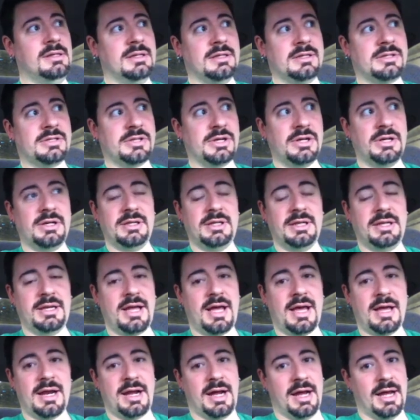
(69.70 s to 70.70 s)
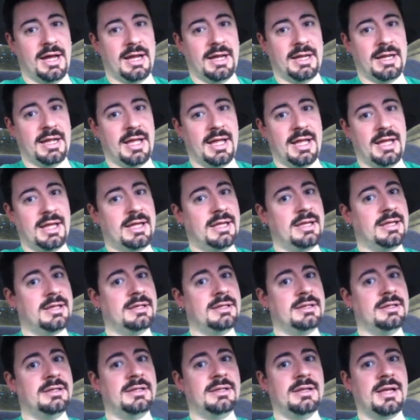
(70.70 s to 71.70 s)
Certainly not I.
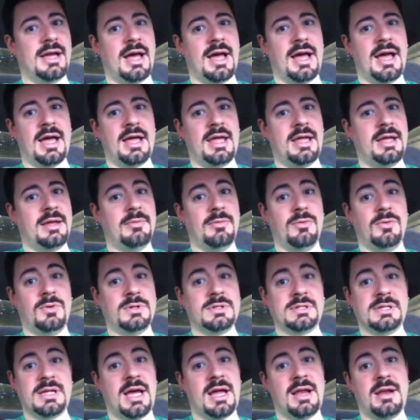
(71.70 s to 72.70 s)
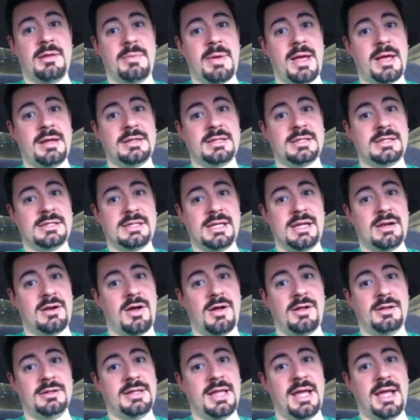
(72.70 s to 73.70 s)
And I was not about to sit
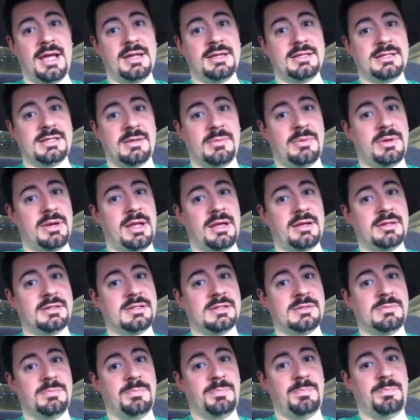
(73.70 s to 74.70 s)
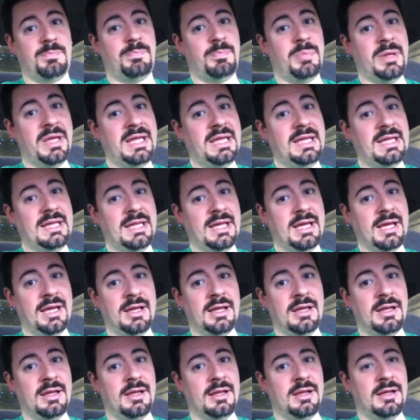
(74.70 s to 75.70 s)
all day in somebody else's pee.
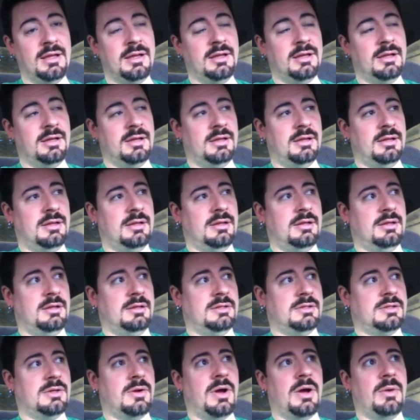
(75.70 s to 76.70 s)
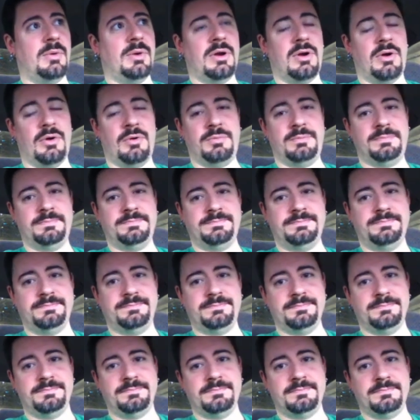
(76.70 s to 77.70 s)
So I went home.
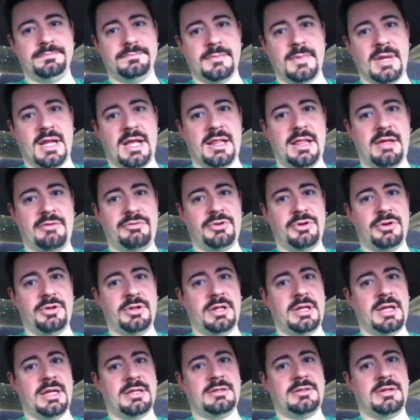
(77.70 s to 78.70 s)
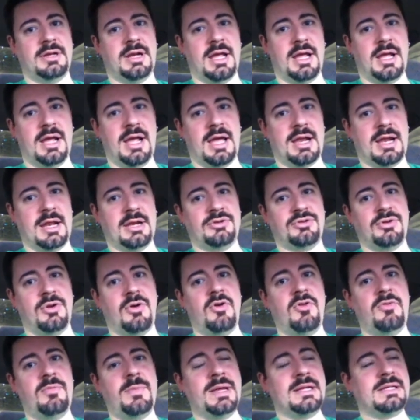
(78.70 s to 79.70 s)
I left early yesterday and I
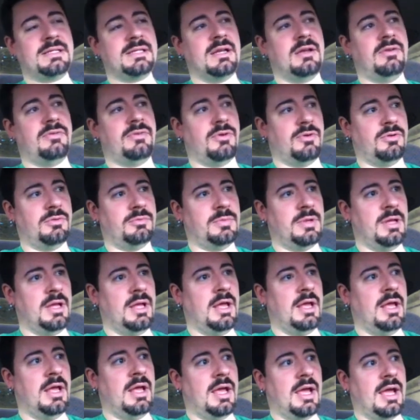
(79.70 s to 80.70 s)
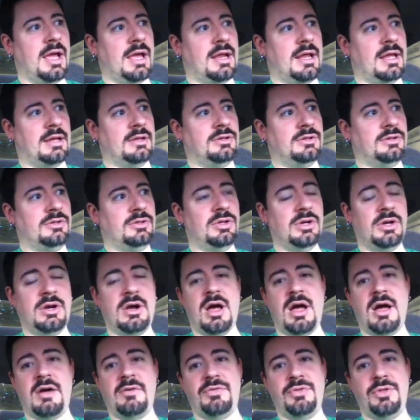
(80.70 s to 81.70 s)
drove myself home and I took
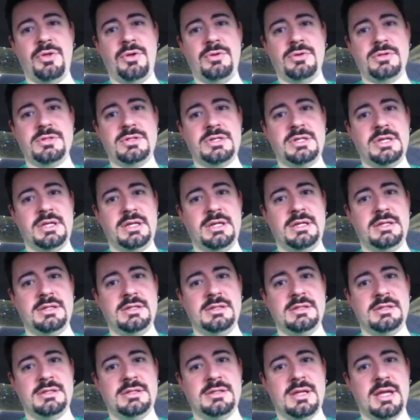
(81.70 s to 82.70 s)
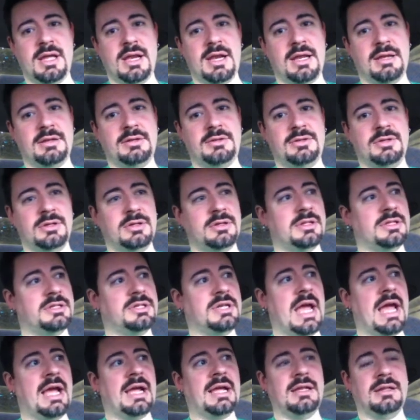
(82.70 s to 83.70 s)
off those jeans and I took the
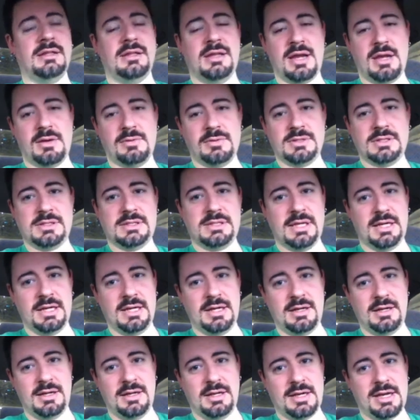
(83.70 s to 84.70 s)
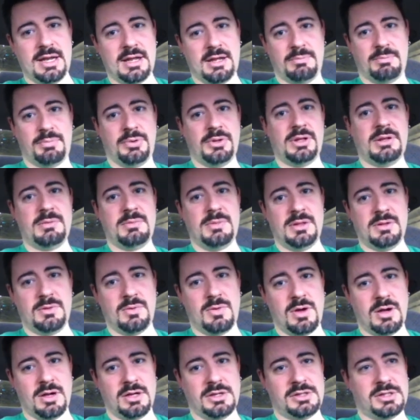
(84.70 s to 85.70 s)
jacket that I was sitting on. I put them in the
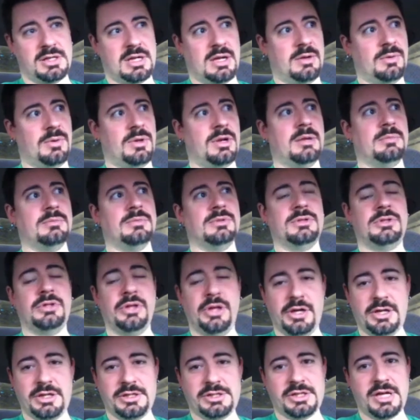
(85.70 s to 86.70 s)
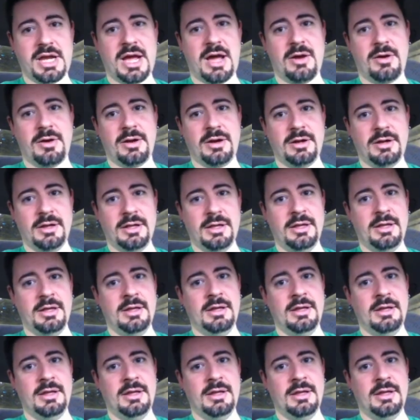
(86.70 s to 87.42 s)
wash. I went up and took a shower.